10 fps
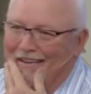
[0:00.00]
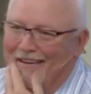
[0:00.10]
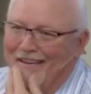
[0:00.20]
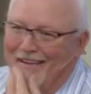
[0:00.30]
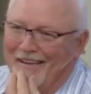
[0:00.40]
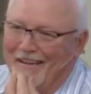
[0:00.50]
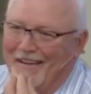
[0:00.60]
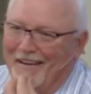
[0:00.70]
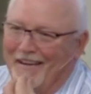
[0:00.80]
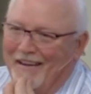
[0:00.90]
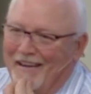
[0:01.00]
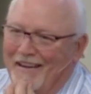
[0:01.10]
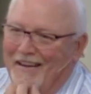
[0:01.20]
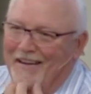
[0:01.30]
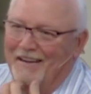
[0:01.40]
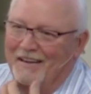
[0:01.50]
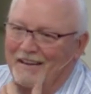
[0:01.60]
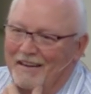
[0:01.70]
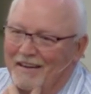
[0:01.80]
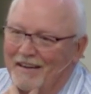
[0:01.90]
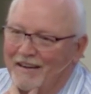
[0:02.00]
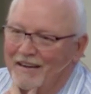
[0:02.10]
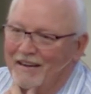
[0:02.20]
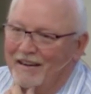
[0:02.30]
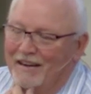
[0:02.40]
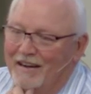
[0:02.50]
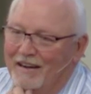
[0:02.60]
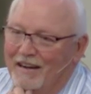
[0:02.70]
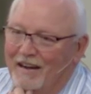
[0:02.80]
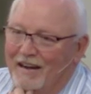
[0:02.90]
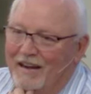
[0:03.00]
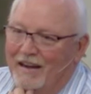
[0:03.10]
No one is speaking in this clip.